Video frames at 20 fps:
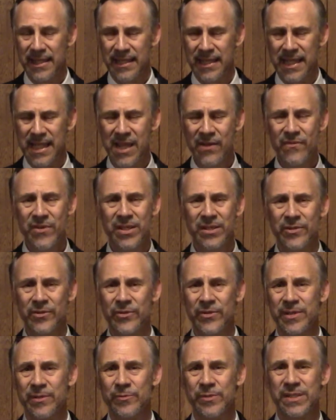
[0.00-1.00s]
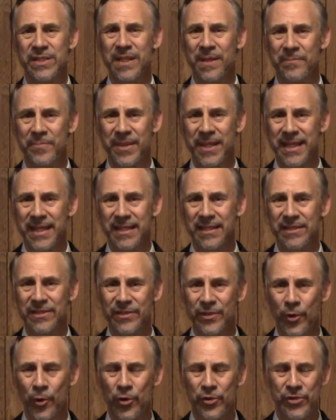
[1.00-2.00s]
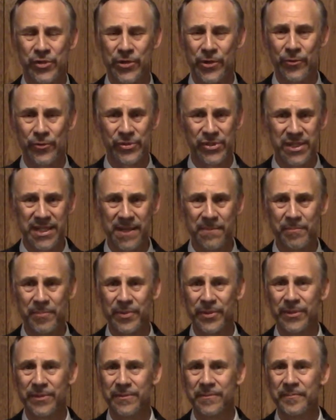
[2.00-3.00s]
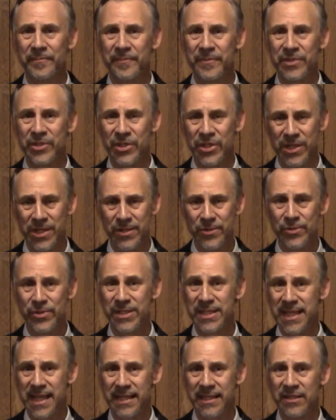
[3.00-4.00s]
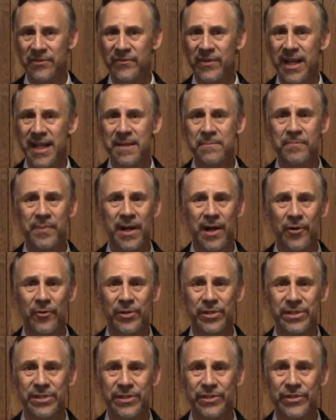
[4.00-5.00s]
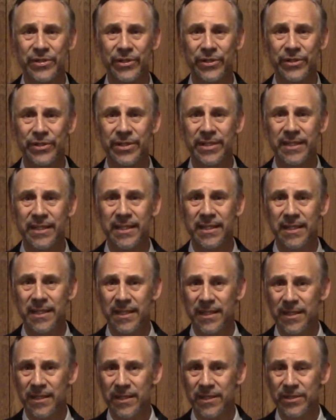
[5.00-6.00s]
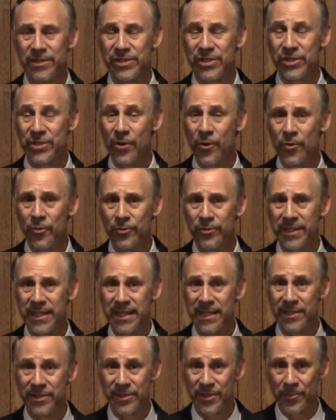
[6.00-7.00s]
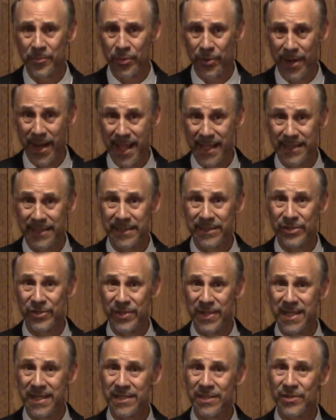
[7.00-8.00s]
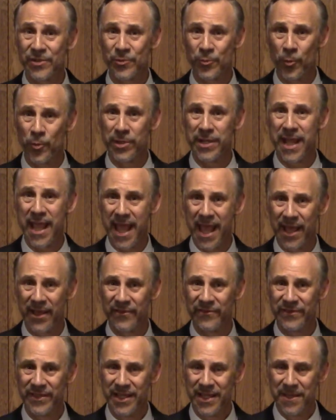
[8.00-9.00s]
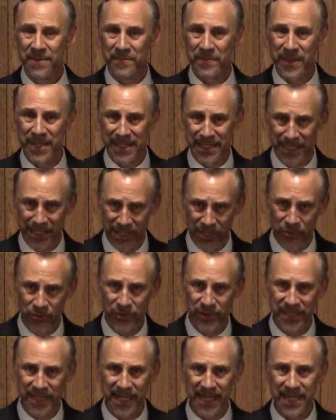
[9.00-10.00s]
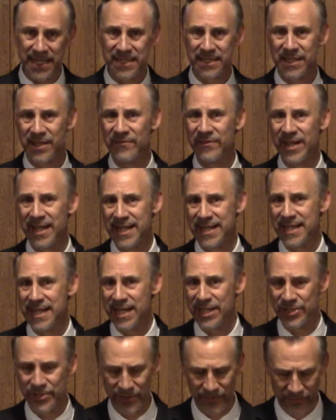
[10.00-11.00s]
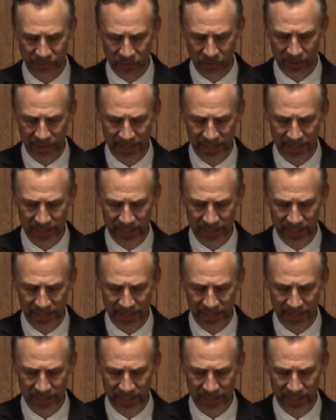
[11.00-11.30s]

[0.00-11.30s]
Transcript: Even though it was something so simple to use that divine power to turn stone into bread, Jesus would have been using his divine nature for